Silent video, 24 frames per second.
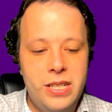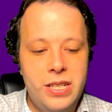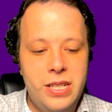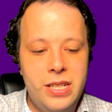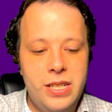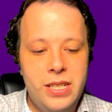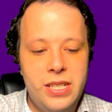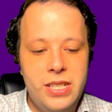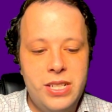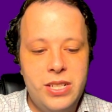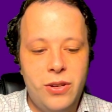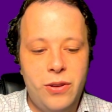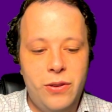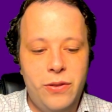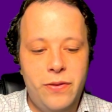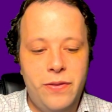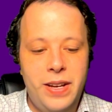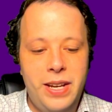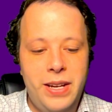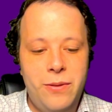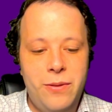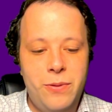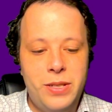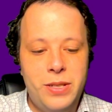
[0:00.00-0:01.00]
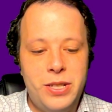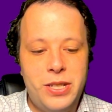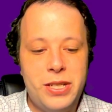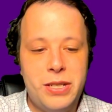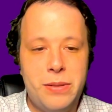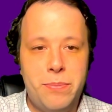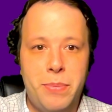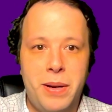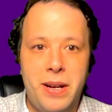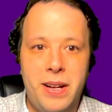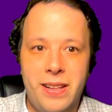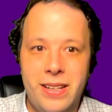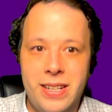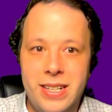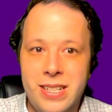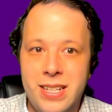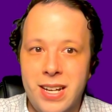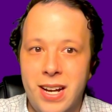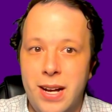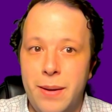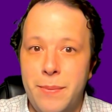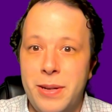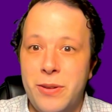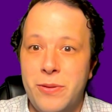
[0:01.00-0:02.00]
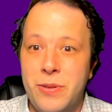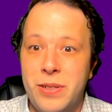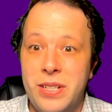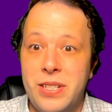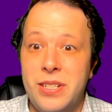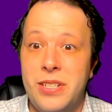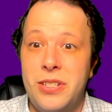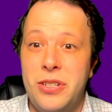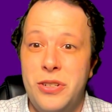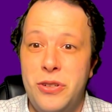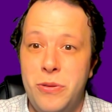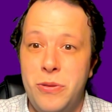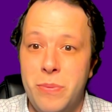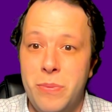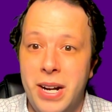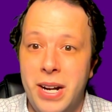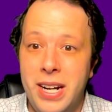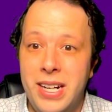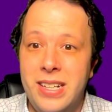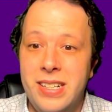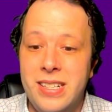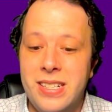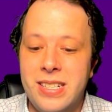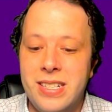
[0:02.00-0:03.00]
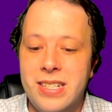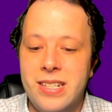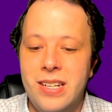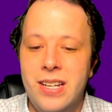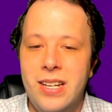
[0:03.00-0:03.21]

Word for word: sulfate, which is a polyatomic, which is 2 minus,